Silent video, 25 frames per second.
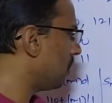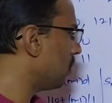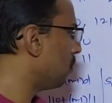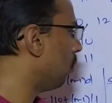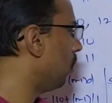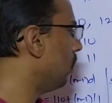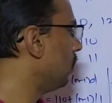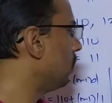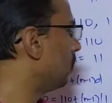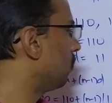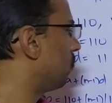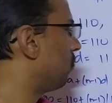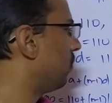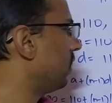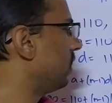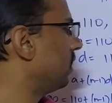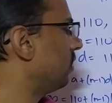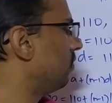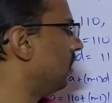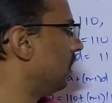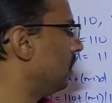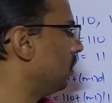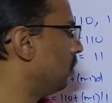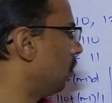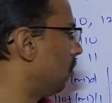I want to find
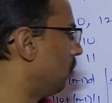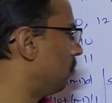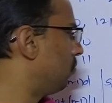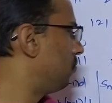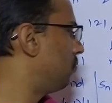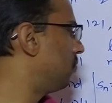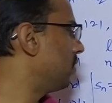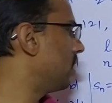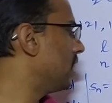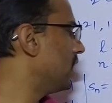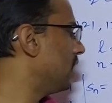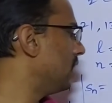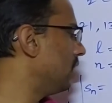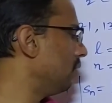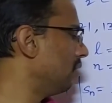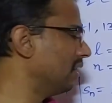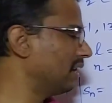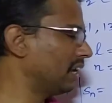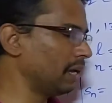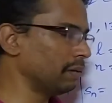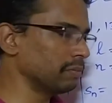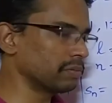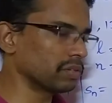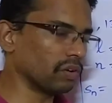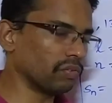the value of
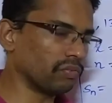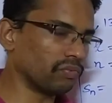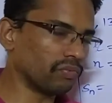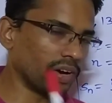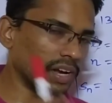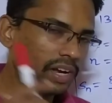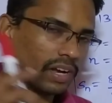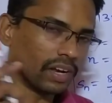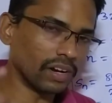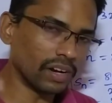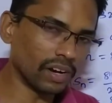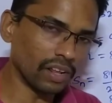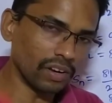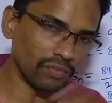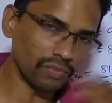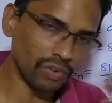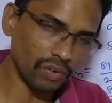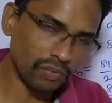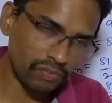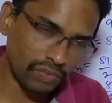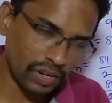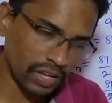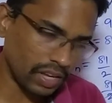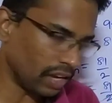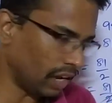81 times of
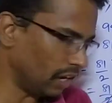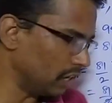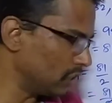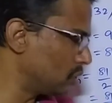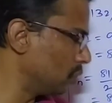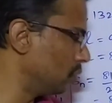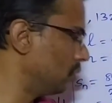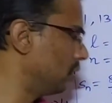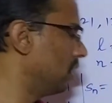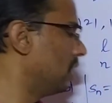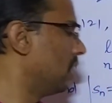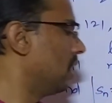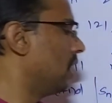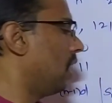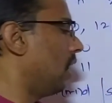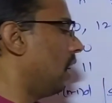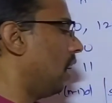550, I should